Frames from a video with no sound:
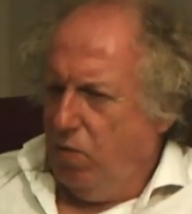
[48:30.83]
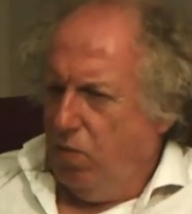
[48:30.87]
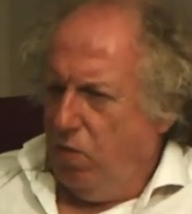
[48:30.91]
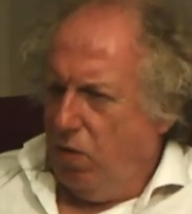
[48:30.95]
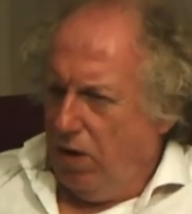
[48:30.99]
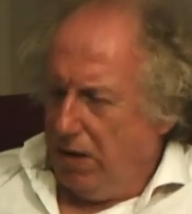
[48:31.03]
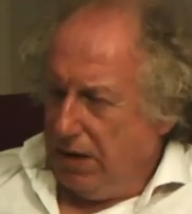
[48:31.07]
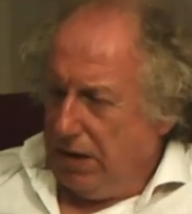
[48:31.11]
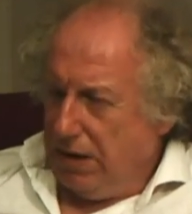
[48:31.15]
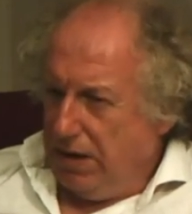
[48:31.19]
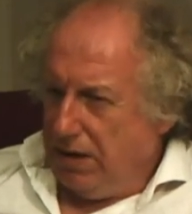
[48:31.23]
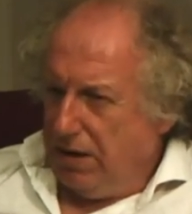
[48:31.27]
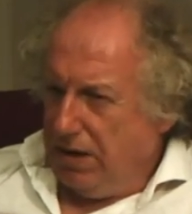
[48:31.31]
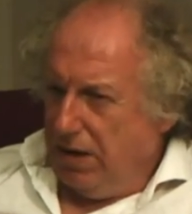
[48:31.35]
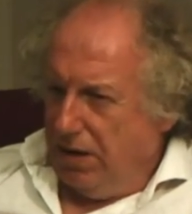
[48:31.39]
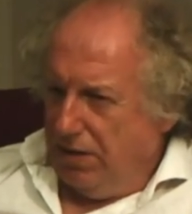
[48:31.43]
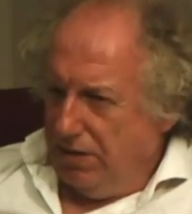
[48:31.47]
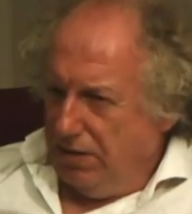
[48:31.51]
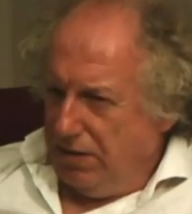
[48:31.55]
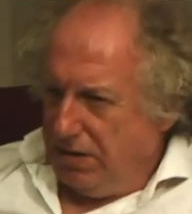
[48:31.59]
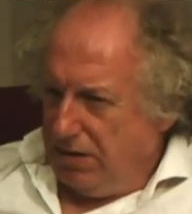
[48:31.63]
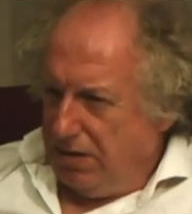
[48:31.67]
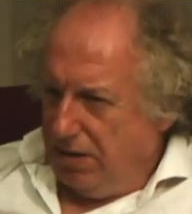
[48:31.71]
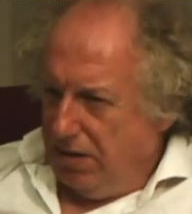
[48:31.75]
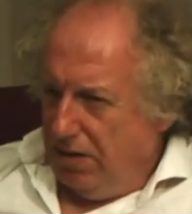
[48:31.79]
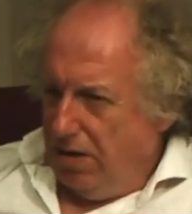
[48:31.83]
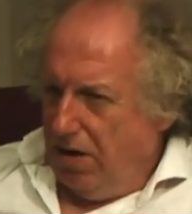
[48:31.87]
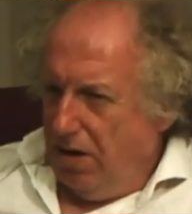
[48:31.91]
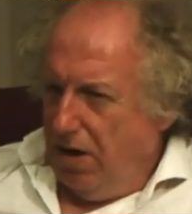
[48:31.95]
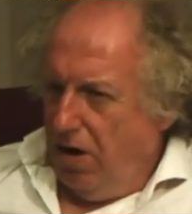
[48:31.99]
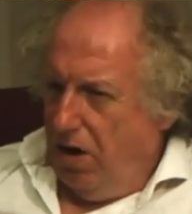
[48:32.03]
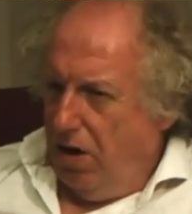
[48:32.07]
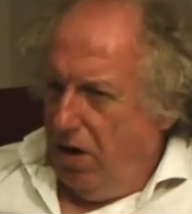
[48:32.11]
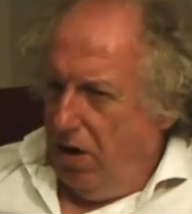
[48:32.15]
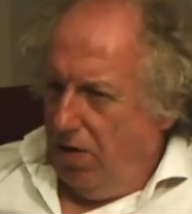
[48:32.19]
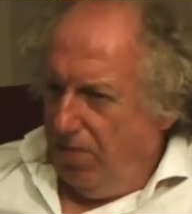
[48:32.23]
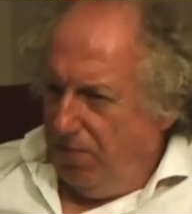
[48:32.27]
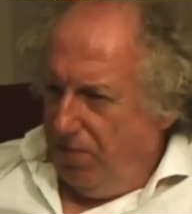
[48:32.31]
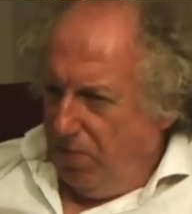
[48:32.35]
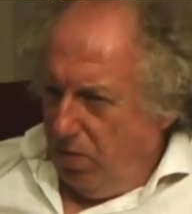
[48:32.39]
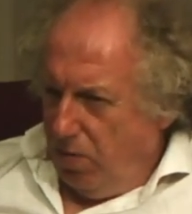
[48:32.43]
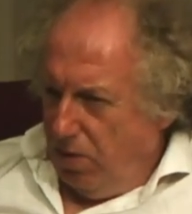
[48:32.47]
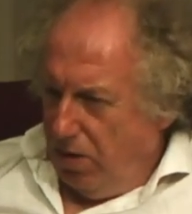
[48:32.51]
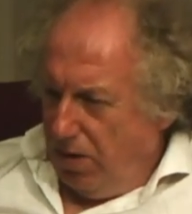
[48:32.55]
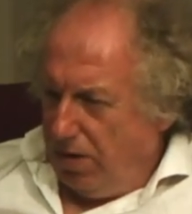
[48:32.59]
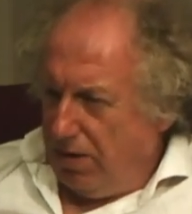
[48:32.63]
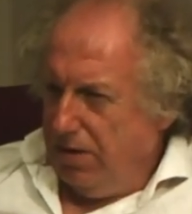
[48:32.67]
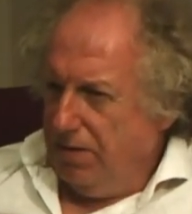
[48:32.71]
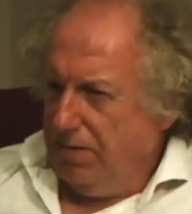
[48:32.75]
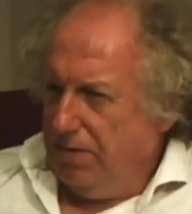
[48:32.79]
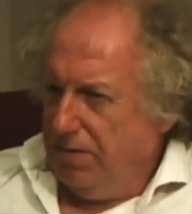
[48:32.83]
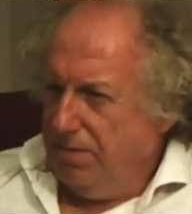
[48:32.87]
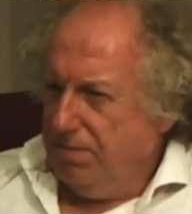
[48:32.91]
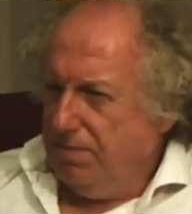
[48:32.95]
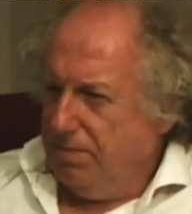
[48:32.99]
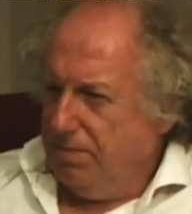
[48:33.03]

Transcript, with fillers: What council of what?